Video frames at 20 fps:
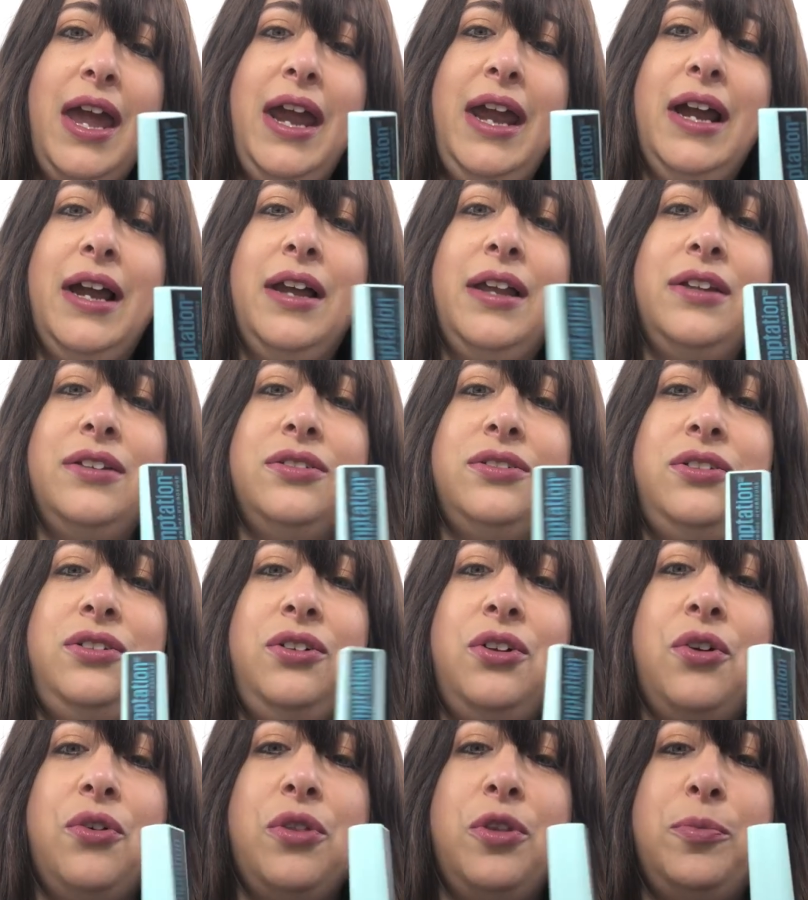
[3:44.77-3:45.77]
And,
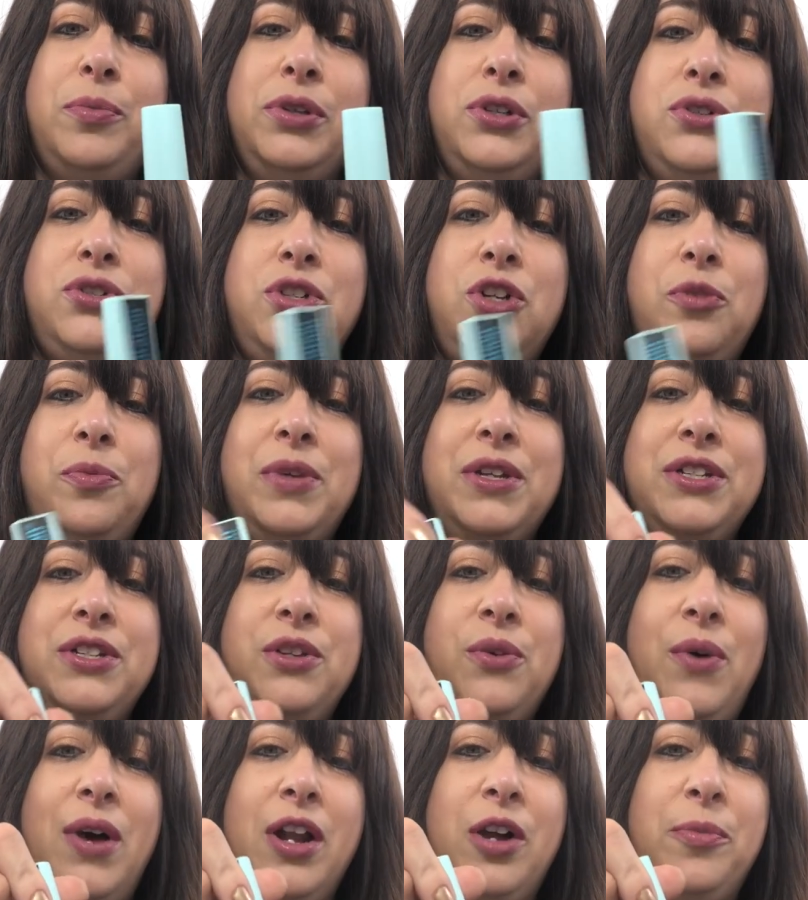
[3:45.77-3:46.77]
you know, the blue tube is
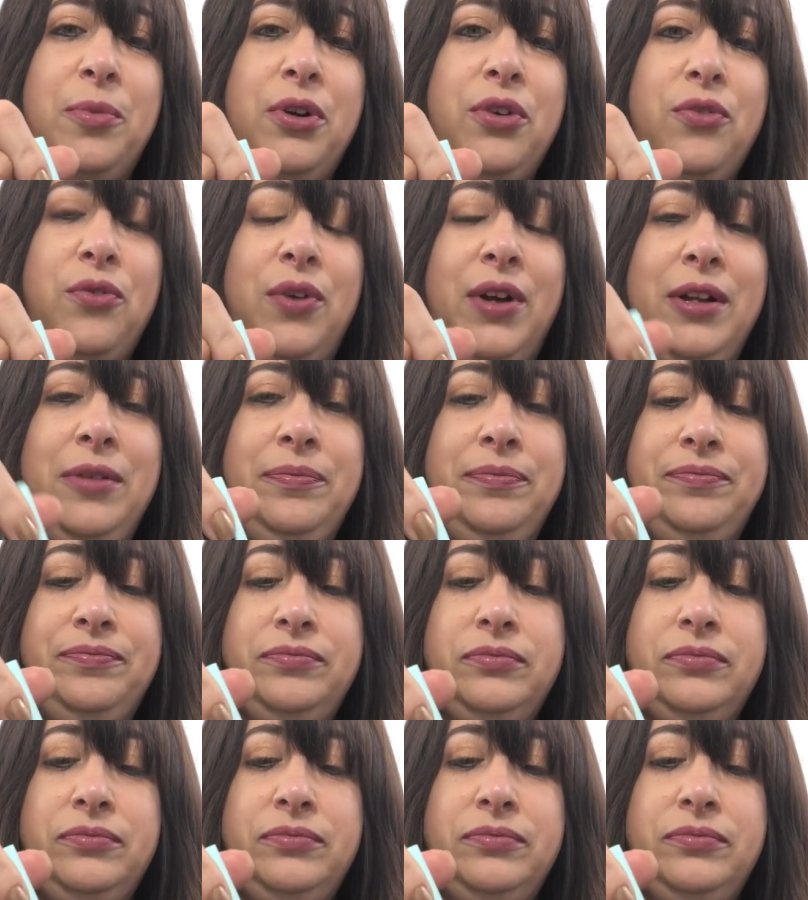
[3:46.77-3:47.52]
the waterproof one.